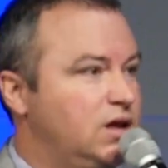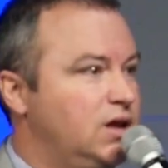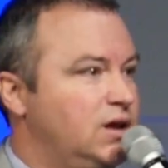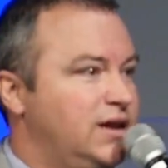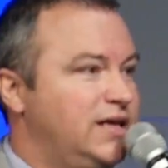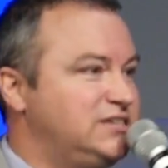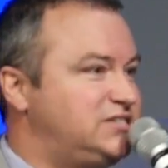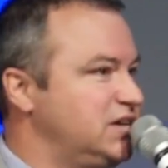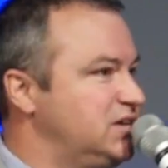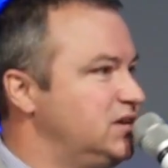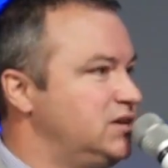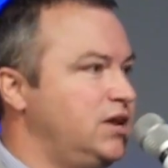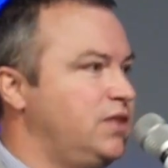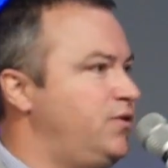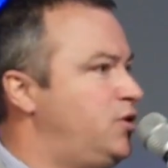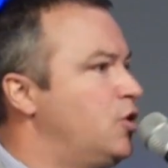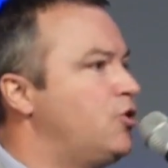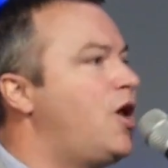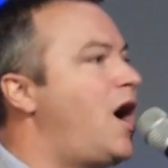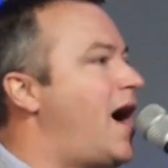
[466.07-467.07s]
Listen,
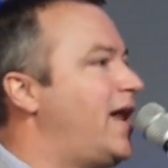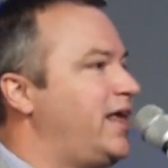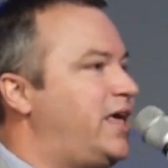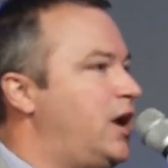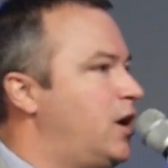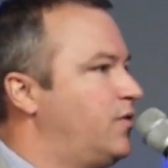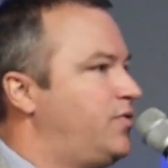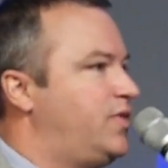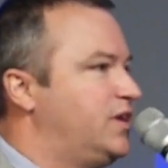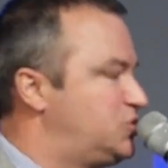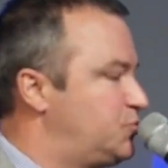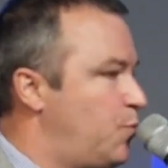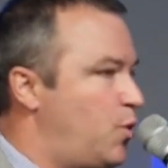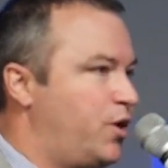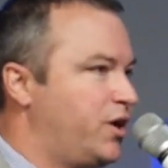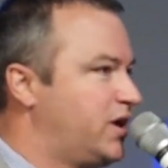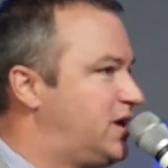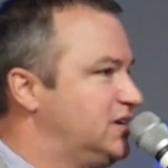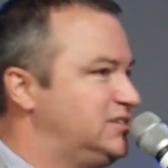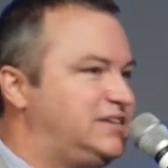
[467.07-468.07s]
you're not here this
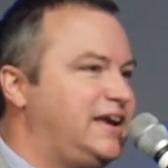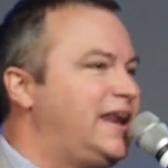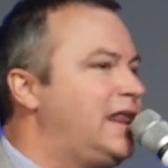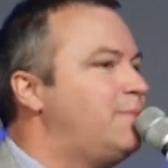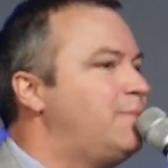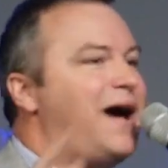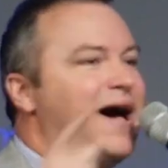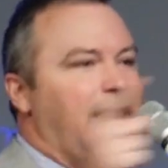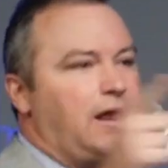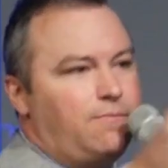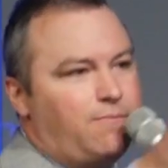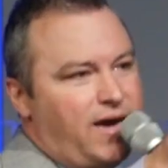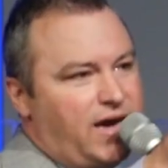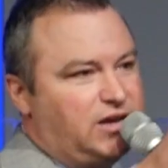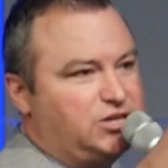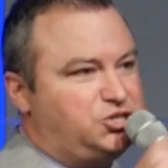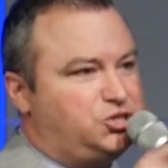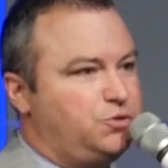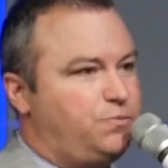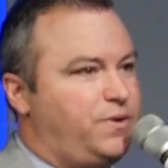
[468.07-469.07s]
morning because anybody
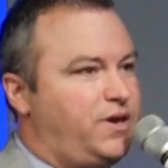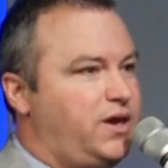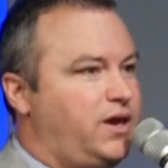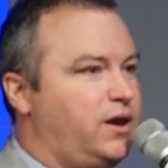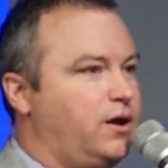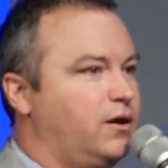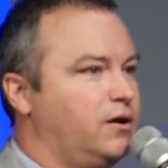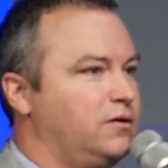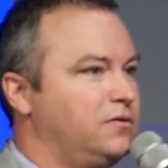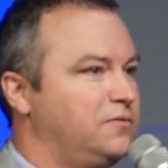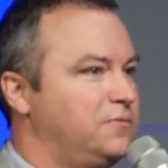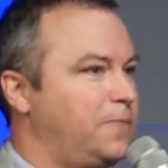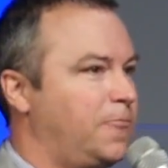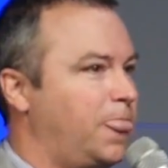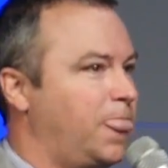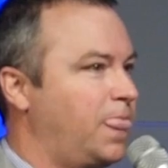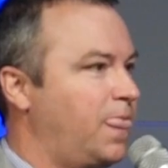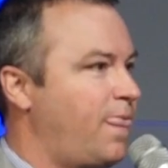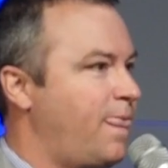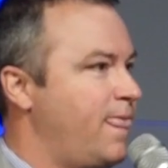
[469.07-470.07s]
made you be here.
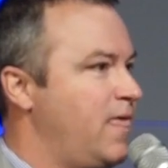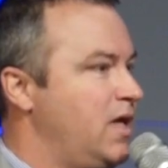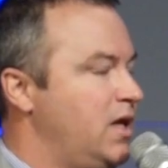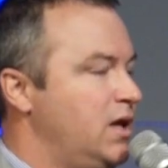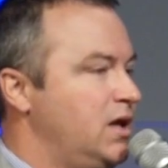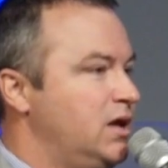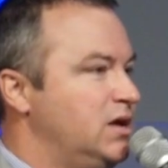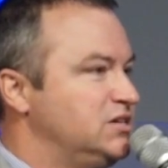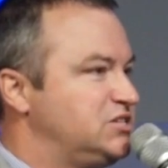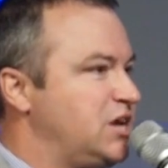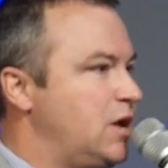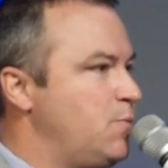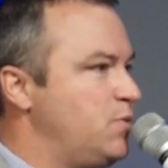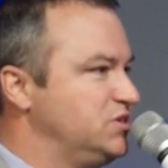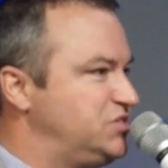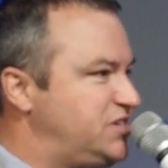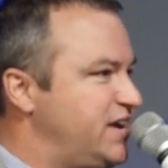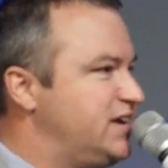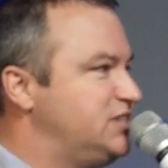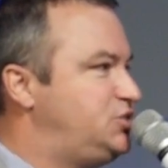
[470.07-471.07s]
Someone
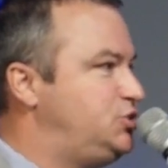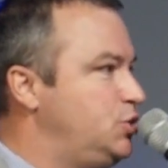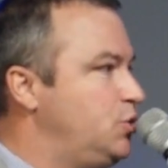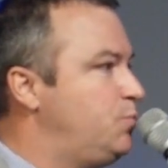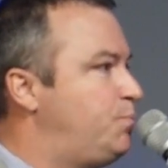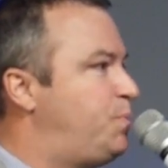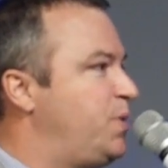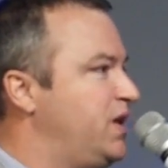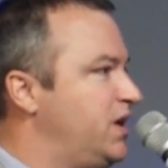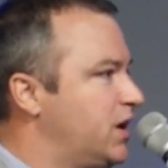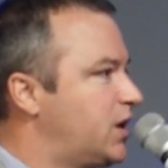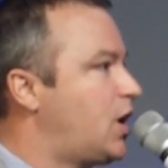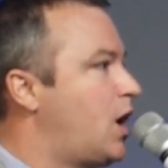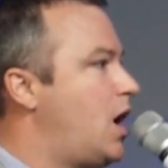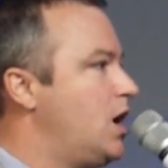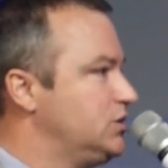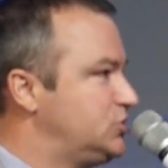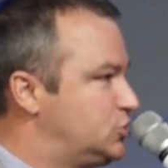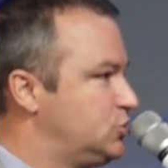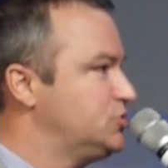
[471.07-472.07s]
says, you
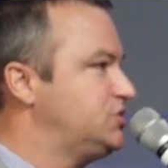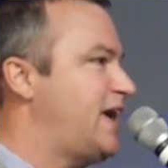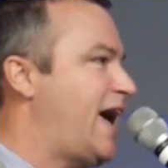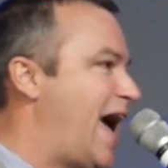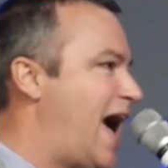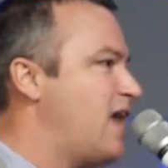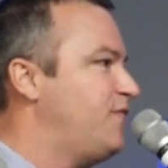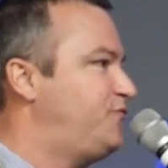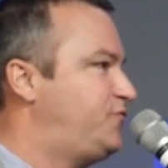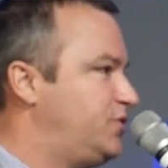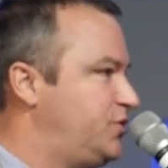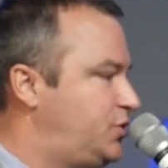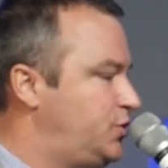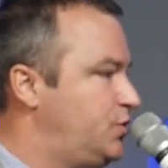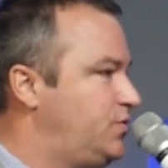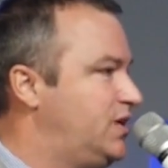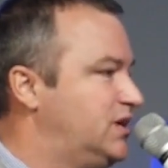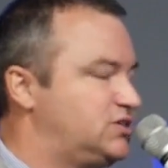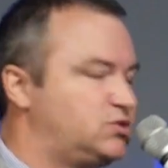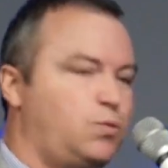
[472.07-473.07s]
Pentecostals have to do
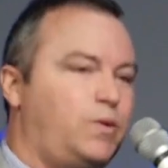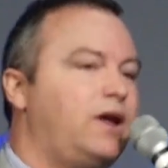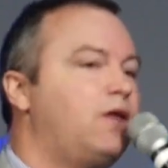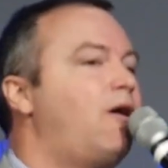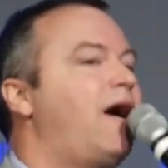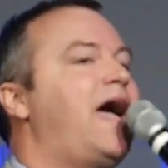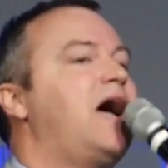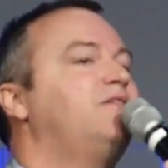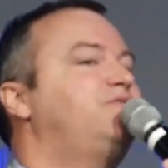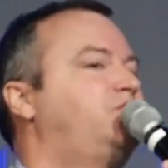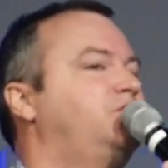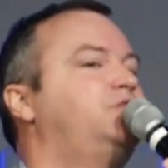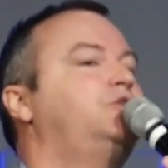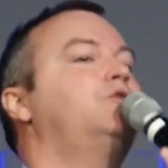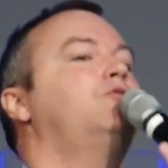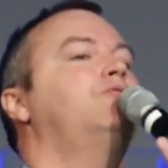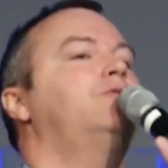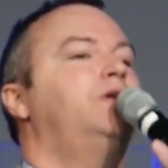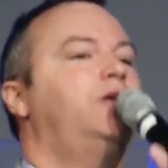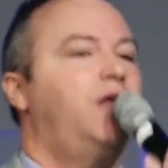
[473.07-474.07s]
this. We don't have to
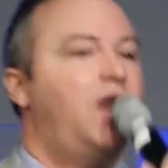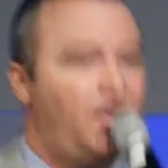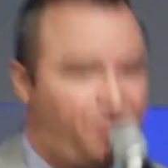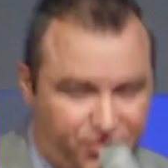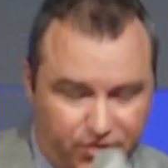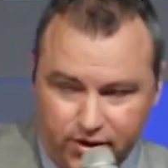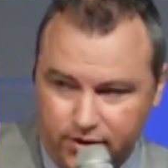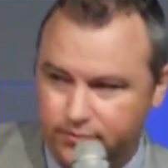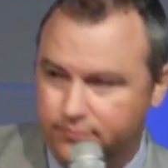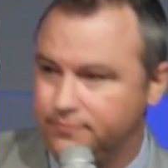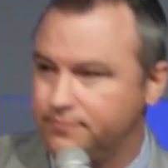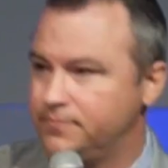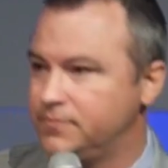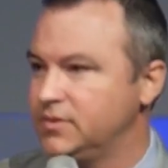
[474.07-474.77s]
do nothing.